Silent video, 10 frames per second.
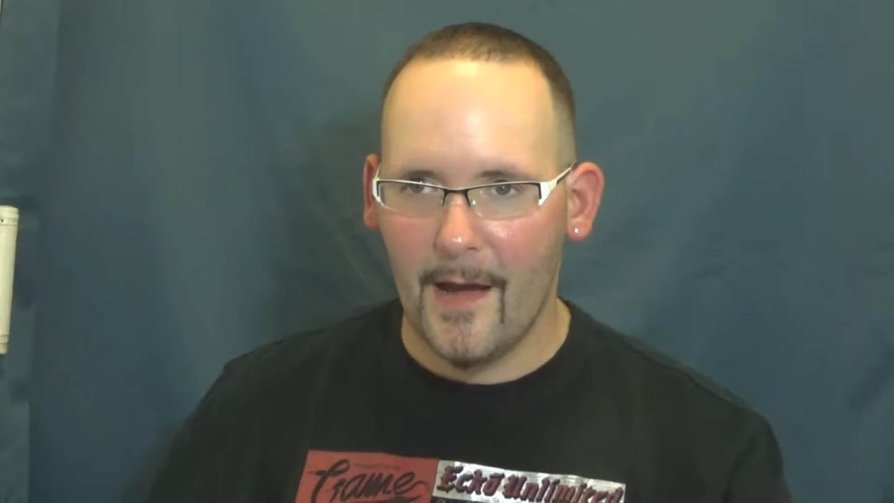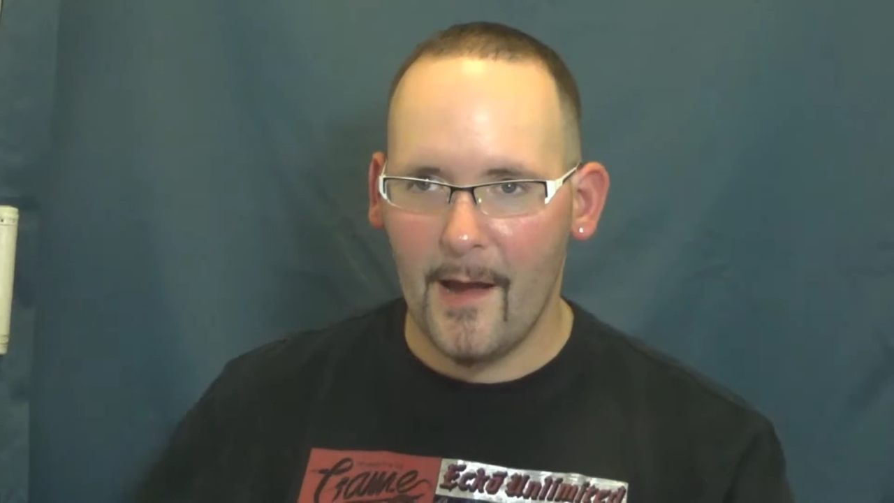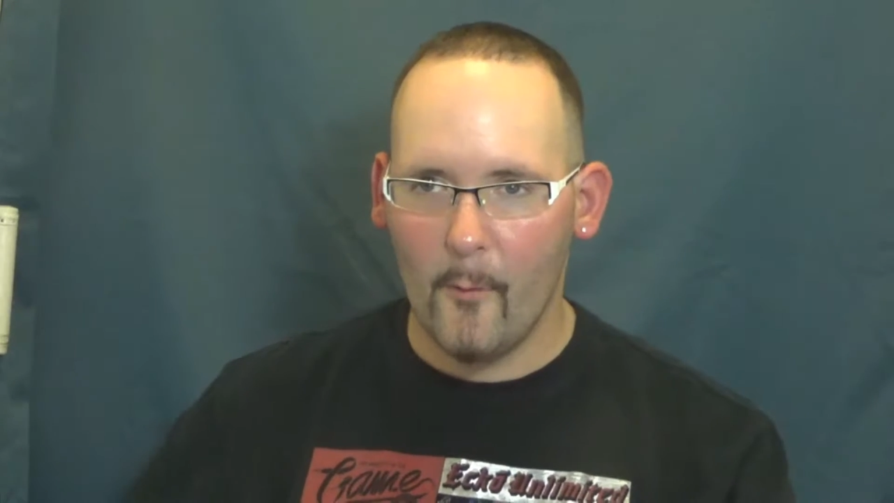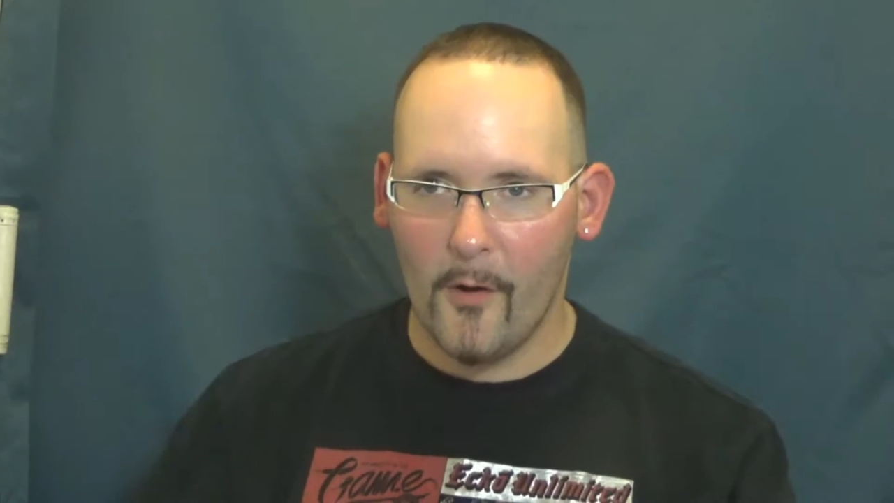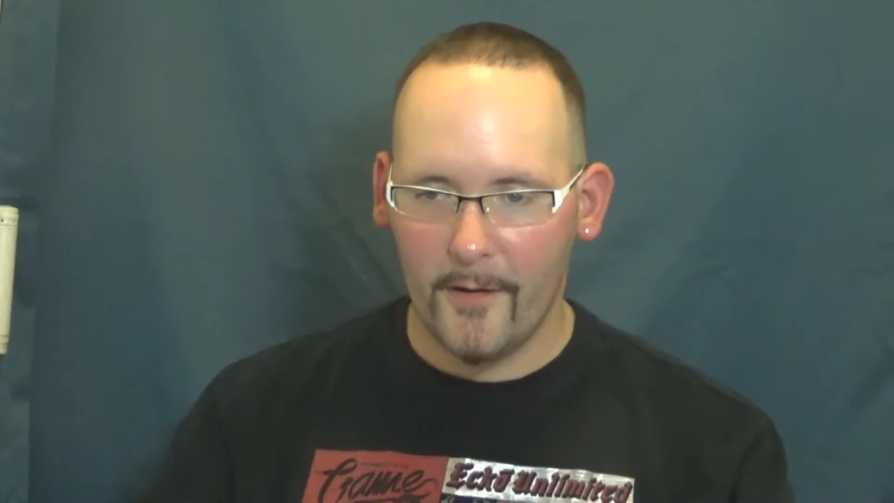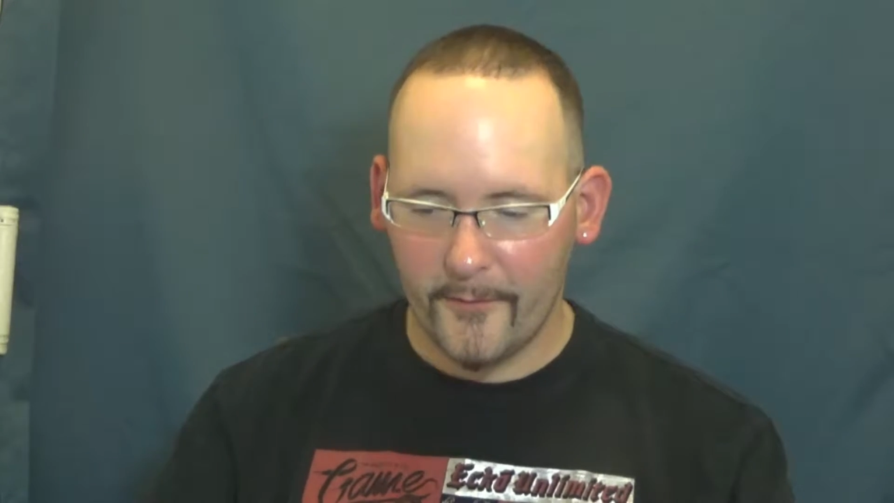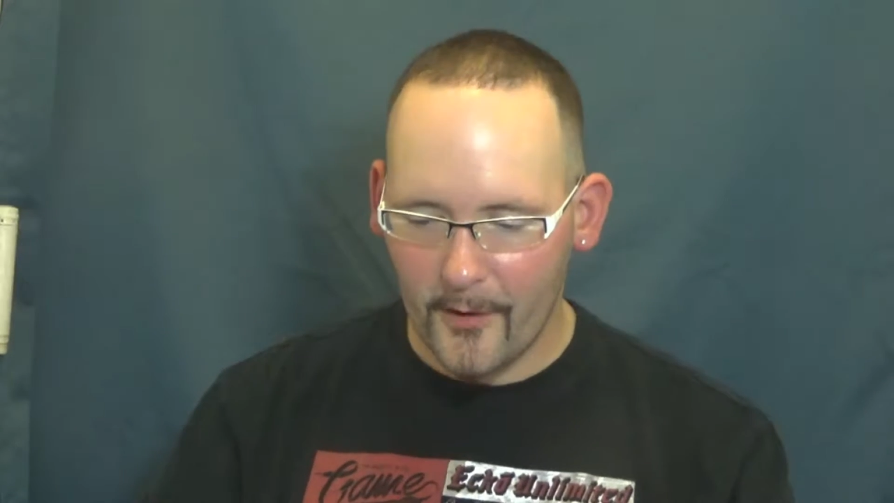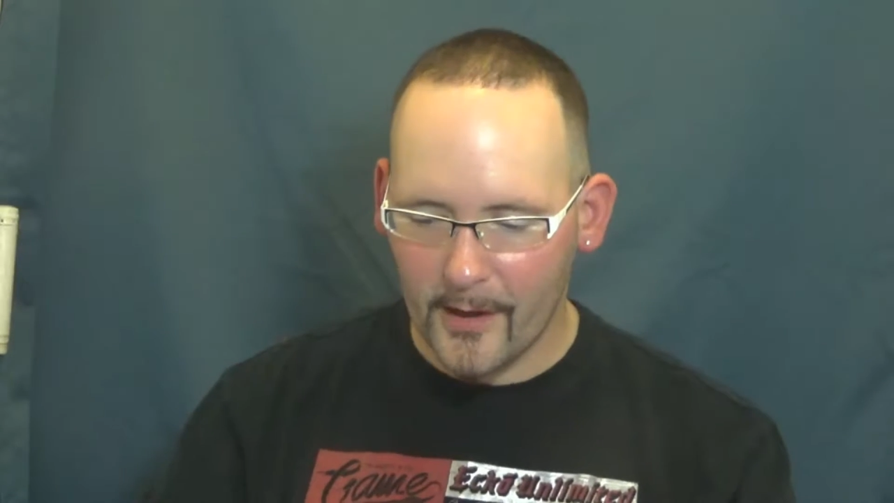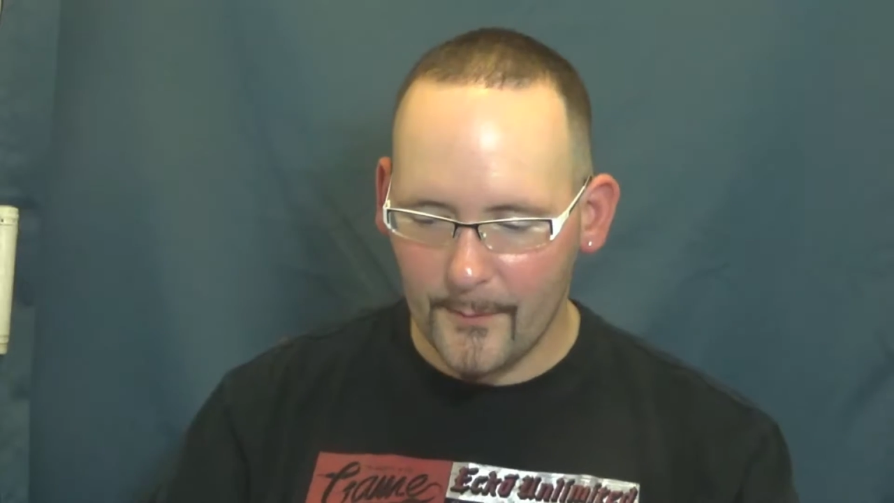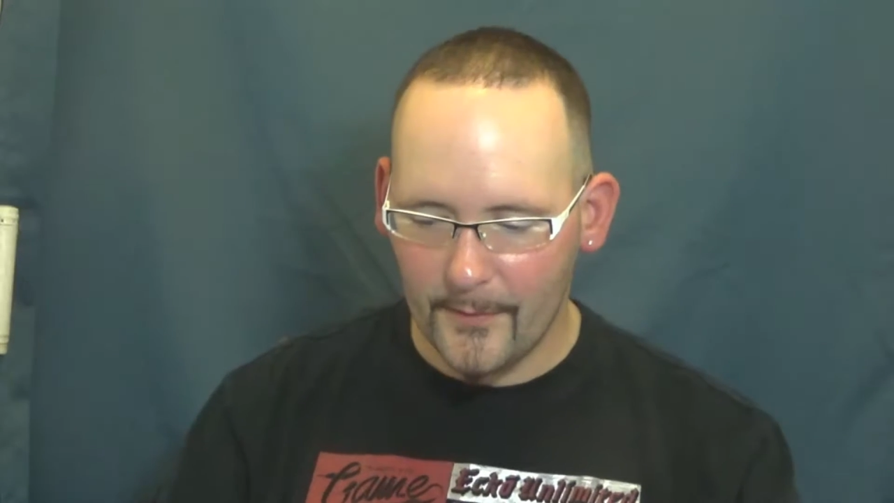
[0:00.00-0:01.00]
I want to
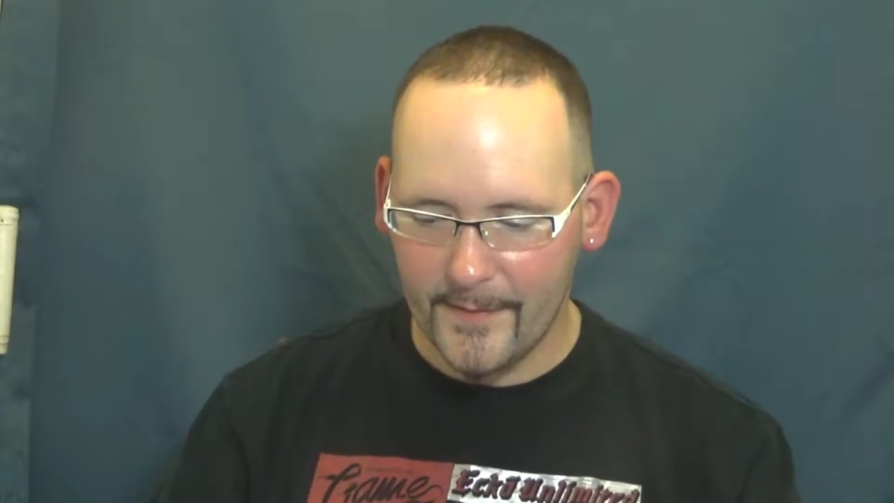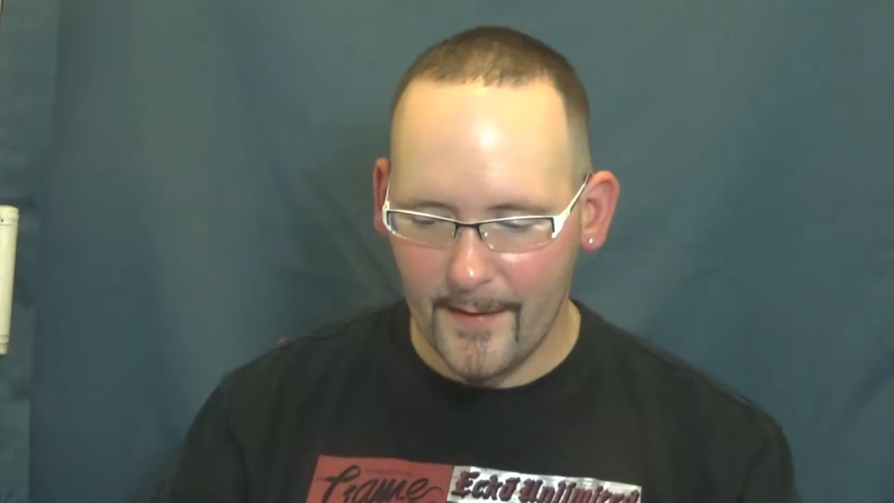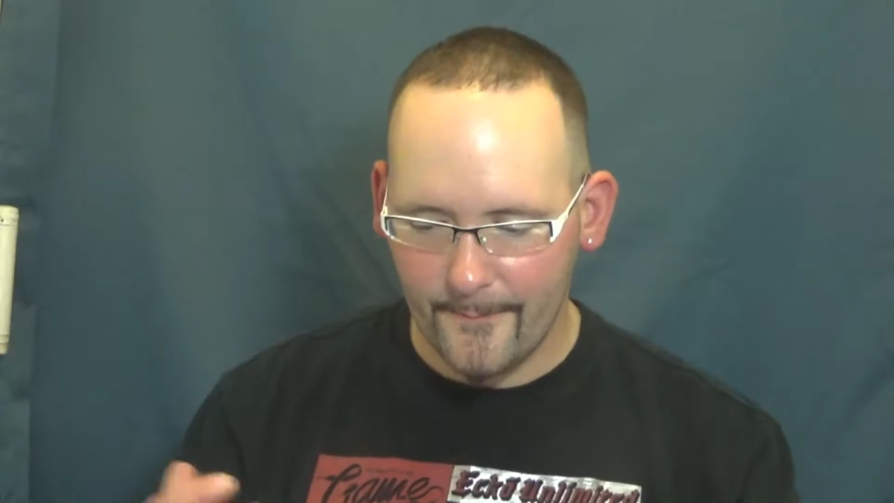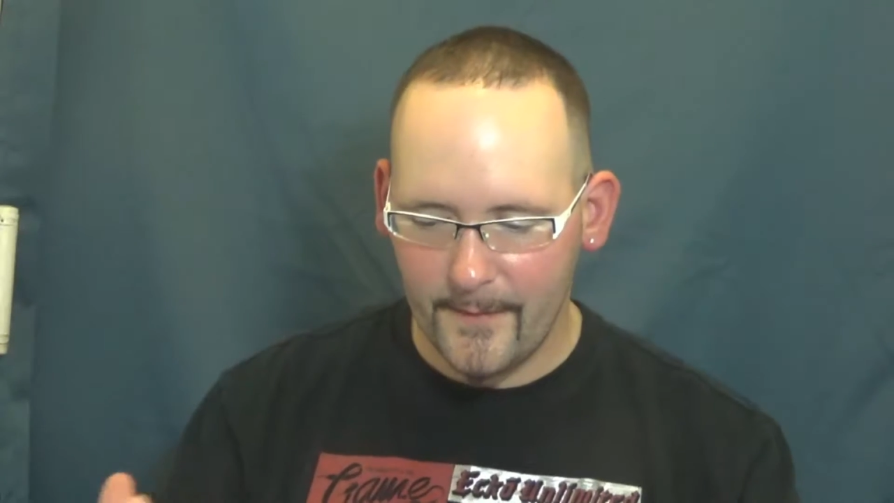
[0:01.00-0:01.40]
talk about that